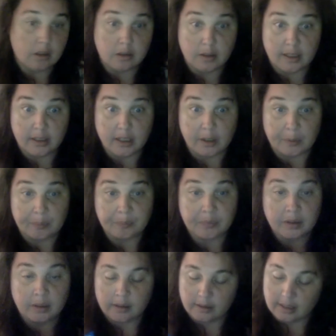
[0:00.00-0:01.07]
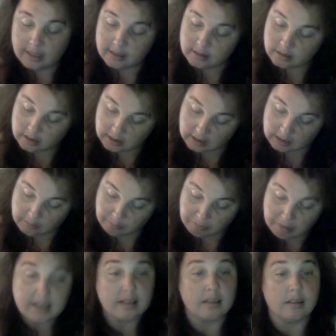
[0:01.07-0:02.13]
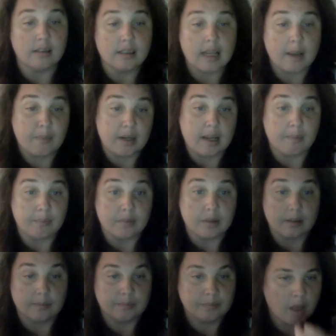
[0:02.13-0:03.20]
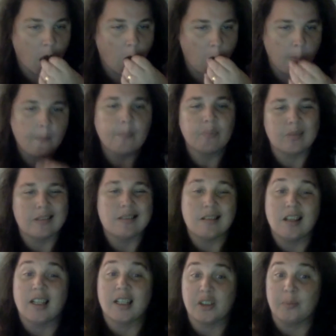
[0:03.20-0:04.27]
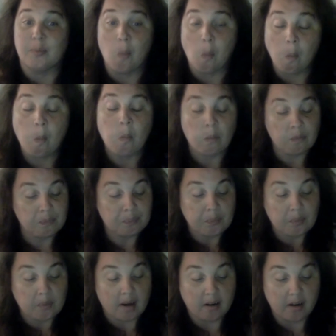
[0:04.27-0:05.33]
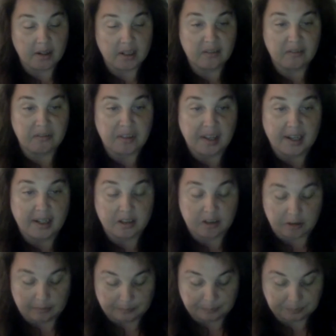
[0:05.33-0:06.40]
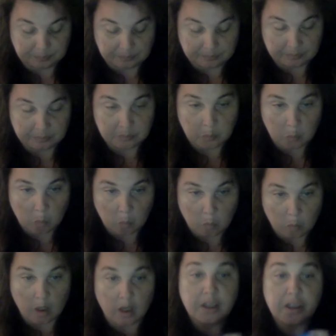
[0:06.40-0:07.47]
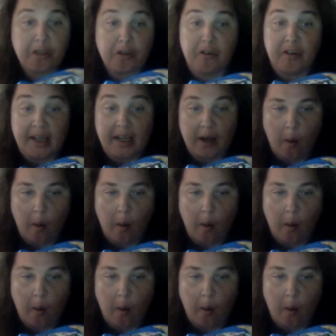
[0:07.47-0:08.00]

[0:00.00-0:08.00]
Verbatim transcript: So there you go. That's the pretzel M and M's. I liked them, and I give that a three.